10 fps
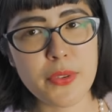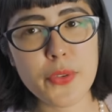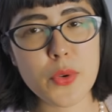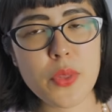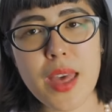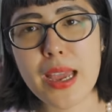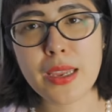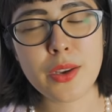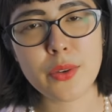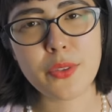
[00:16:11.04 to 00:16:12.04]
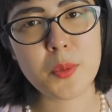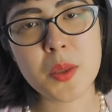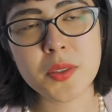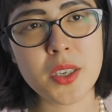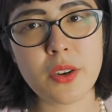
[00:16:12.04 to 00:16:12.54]
before that, you know, a few
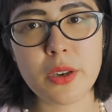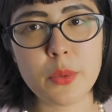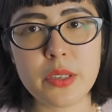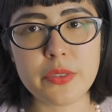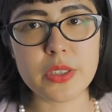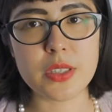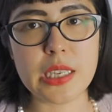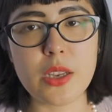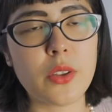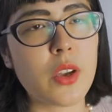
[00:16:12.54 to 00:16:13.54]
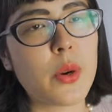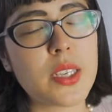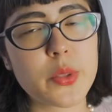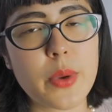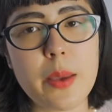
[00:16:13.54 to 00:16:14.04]
months ago, I would have just said, oh no,
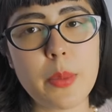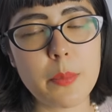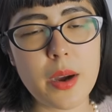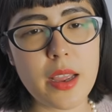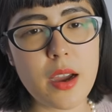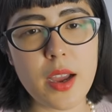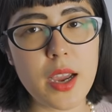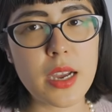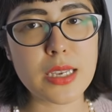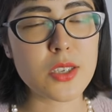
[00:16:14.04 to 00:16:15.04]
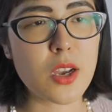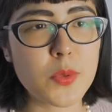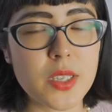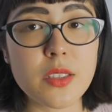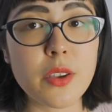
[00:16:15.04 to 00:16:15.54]
I swear by my high, higher
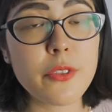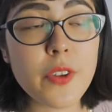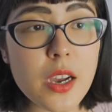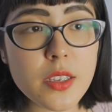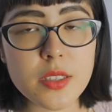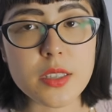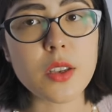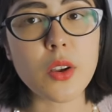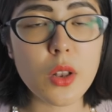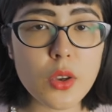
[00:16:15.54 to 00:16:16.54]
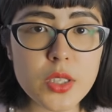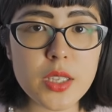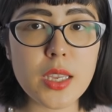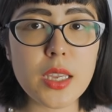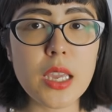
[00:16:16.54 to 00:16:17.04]
sharps. They're so fast, they're so
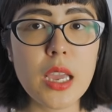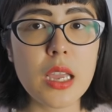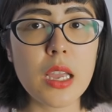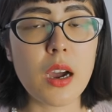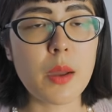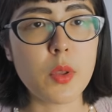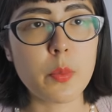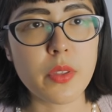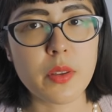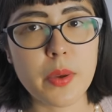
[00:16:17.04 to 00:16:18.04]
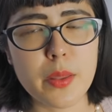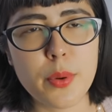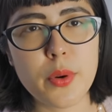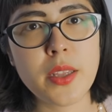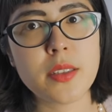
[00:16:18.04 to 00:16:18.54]
glossy. I'm not bothered by
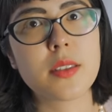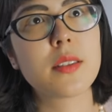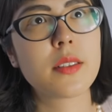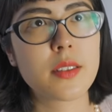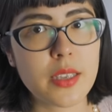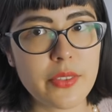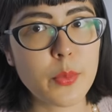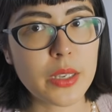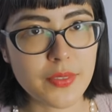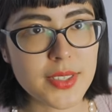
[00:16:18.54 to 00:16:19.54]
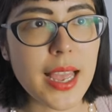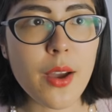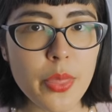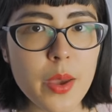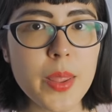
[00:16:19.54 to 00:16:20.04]
the points, even when I've
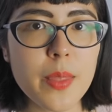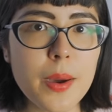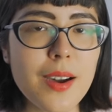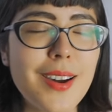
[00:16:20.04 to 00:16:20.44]
sat on them in the